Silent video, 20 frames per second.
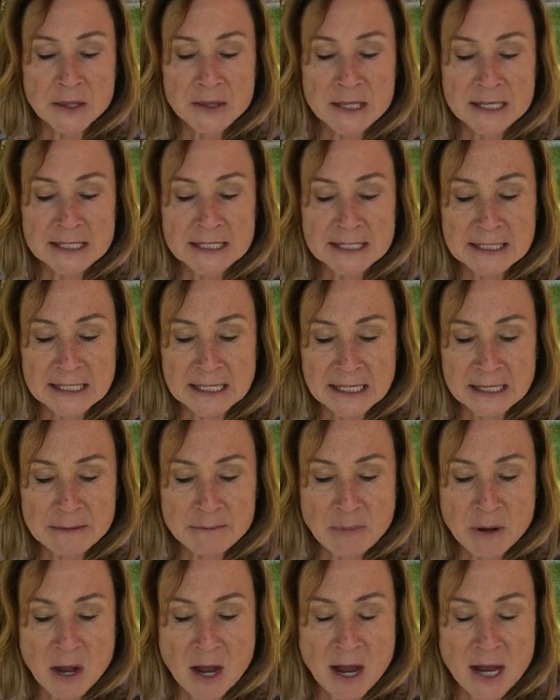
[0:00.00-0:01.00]
the
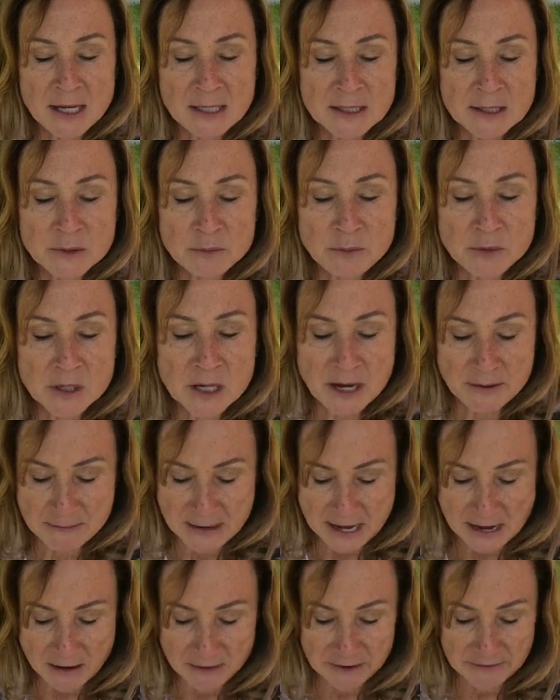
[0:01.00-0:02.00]
seed pods will
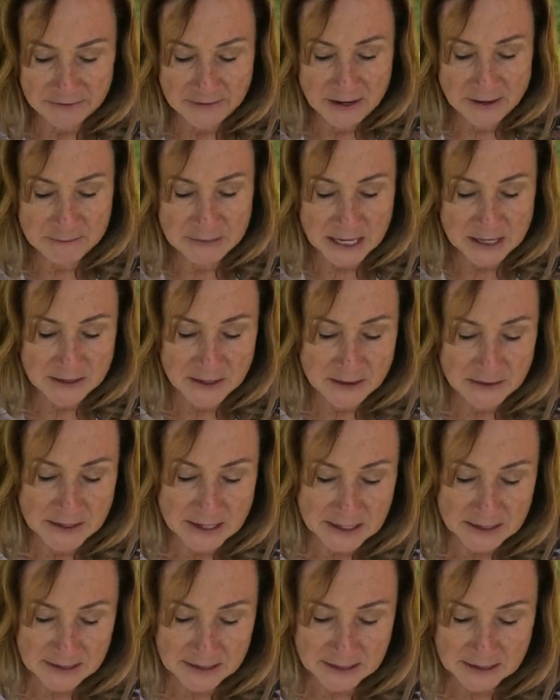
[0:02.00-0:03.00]
come out of them, and
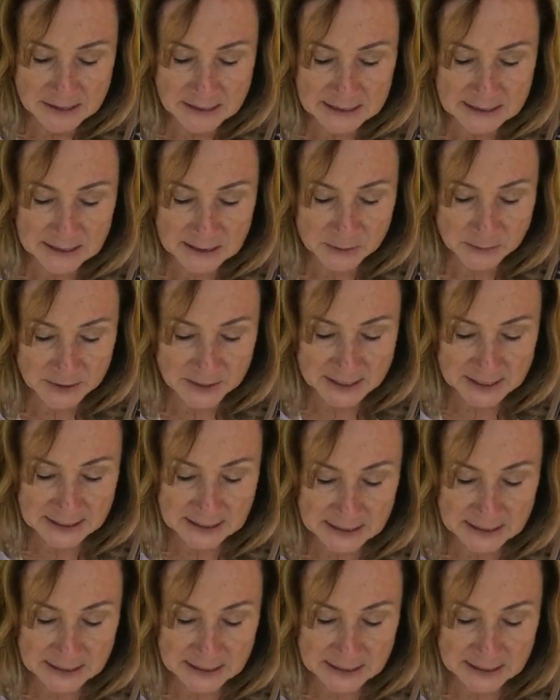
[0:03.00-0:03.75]
then this is what the